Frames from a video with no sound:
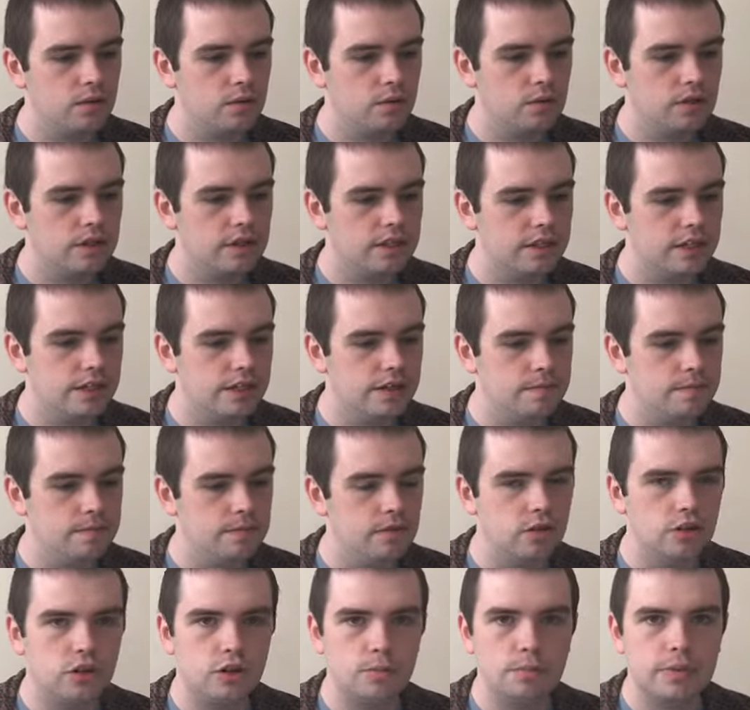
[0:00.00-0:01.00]
Okay,
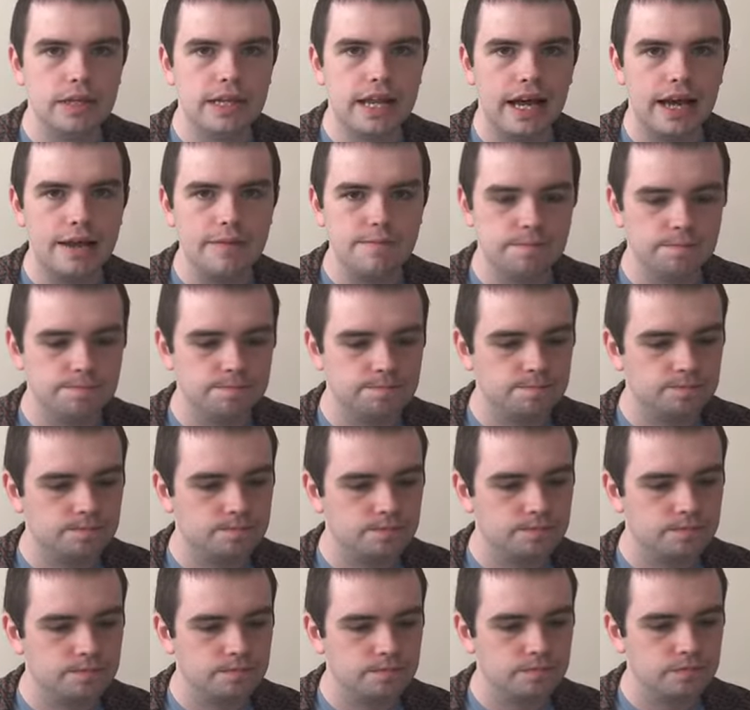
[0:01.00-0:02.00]
number 9.
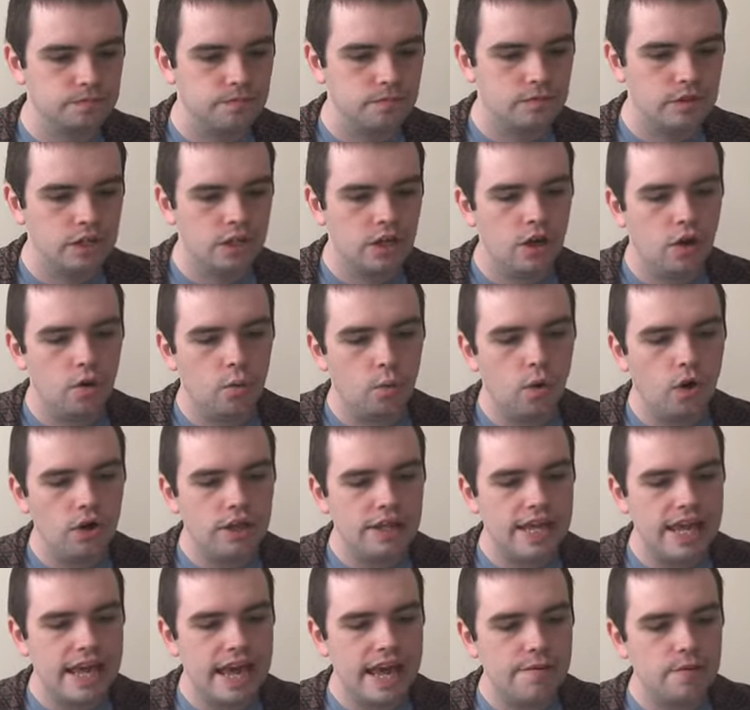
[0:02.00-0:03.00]
What
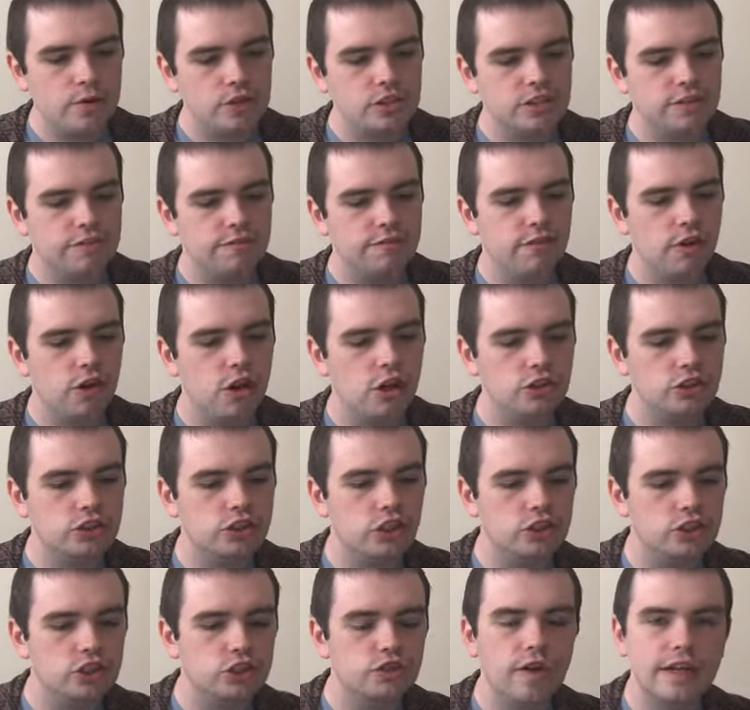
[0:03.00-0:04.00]
year was the first
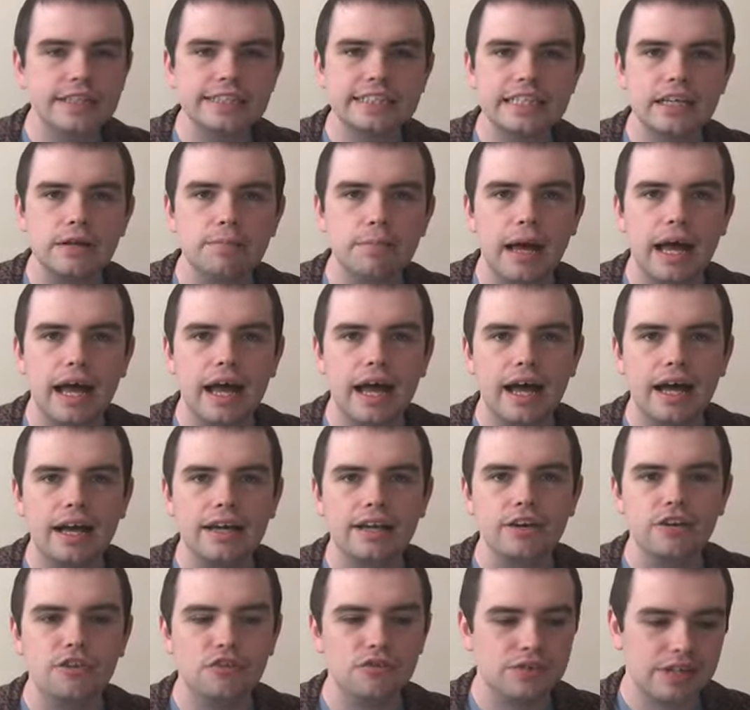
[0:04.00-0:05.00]
Jurassic Park
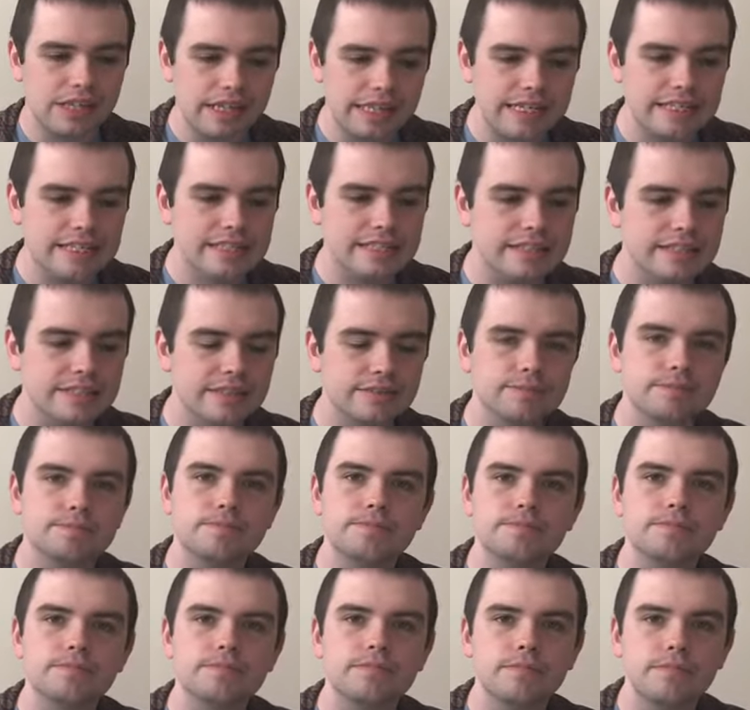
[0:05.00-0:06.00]
released?
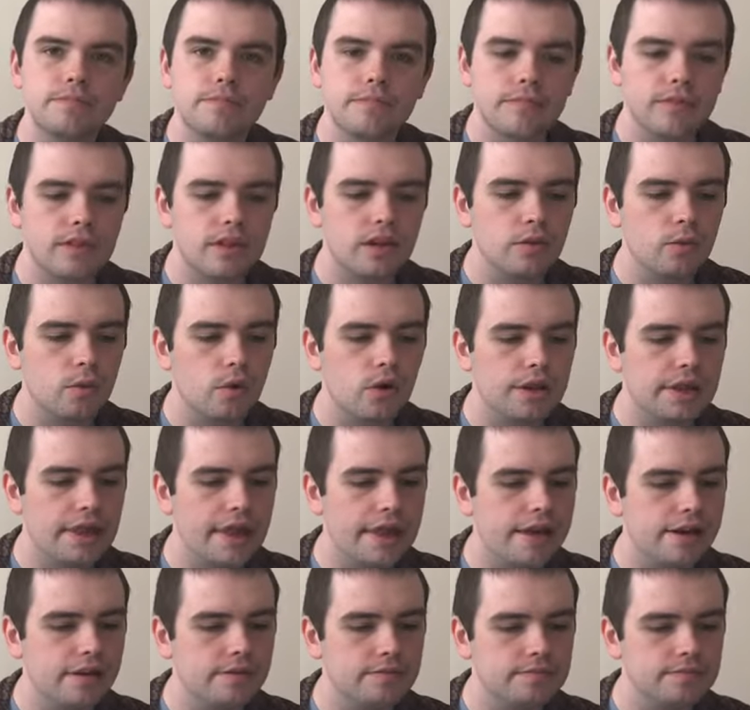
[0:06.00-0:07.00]
What
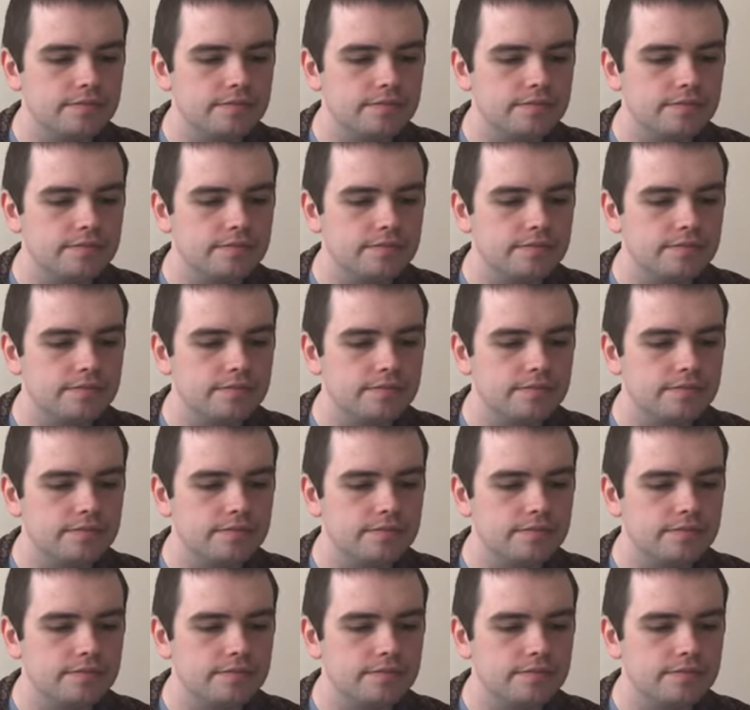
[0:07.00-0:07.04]
year?